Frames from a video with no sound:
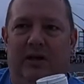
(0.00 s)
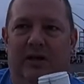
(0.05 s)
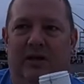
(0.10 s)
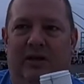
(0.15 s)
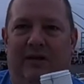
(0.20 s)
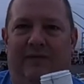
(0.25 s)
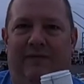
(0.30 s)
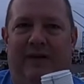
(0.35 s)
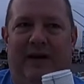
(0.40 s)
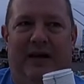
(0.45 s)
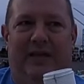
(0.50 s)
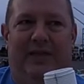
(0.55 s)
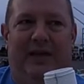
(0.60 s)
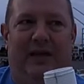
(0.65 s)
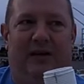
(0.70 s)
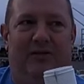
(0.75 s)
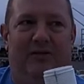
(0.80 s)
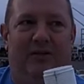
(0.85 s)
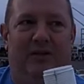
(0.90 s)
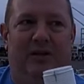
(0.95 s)
the
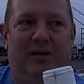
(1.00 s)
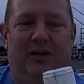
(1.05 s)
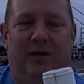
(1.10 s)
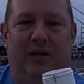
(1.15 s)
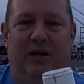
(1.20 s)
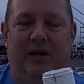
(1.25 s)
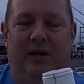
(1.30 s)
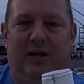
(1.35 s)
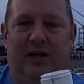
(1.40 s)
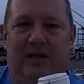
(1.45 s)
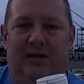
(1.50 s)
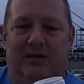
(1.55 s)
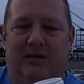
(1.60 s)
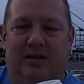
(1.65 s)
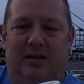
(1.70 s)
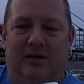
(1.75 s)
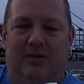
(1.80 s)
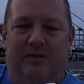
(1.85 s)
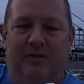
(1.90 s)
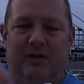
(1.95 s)
5000
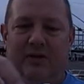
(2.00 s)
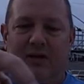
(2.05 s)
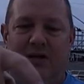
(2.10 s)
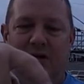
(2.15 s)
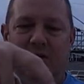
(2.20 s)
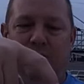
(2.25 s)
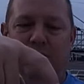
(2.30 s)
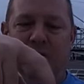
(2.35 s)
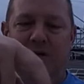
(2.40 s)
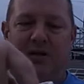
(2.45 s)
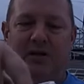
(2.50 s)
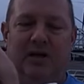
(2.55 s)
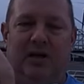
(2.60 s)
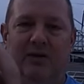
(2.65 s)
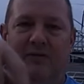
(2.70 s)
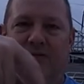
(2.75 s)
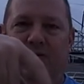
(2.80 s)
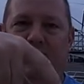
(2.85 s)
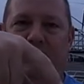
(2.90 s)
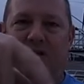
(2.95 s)
adhesive. You put the
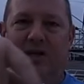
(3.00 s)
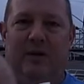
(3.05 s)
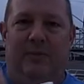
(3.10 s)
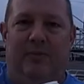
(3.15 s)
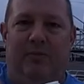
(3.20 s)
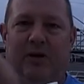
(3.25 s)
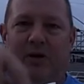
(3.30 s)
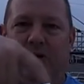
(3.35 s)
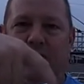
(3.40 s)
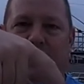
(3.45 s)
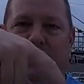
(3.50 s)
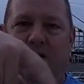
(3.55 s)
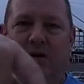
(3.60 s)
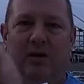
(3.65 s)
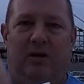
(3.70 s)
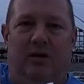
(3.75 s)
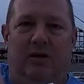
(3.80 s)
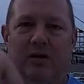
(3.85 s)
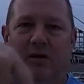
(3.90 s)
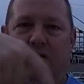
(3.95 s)
Teflon tape around
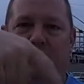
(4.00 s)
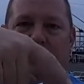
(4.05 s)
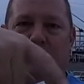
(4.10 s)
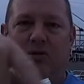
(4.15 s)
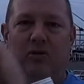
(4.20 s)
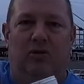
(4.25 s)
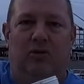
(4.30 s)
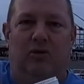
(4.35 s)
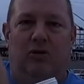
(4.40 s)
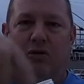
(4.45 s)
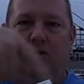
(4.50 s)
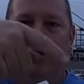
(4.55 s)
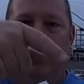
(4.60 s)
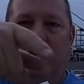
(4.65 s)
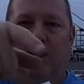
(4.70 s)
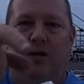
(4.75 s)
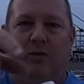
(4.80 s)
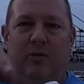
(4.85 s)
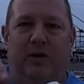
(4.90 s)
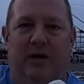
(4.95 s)
here, you go
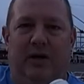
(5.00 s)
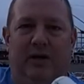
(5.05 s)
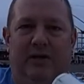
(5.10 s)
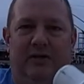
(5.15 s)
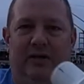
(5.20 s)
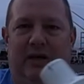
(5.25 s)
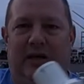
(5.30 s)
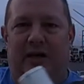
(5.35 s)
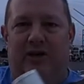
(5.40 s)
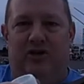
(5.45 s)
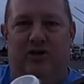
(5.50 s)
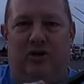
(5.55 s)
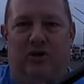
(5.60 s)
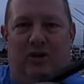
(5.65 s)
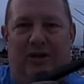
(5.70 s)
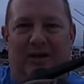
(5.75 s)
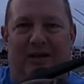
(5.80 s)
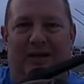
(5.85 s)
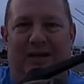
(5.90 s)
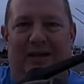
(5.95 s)
clockwise as you're
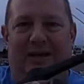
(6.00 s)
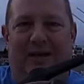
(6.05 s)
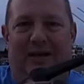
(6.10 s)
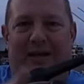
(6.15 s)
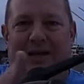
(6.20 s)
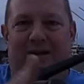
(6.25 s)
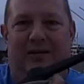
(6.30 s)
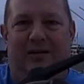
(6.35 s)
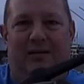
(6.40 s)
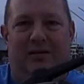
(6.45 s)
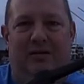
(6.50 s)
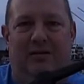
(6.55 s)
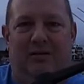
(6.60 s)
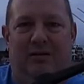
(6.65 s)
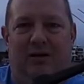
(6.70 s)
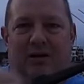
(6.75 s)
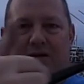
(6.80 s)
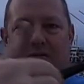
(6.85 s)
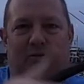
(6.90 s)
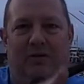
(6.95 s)
licking at it,
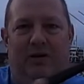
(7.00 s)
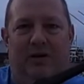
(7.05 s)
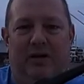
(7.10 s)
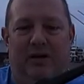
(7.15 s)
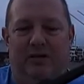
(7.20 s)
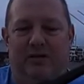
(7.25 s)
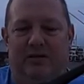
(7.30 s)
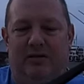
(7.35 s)
clockwise,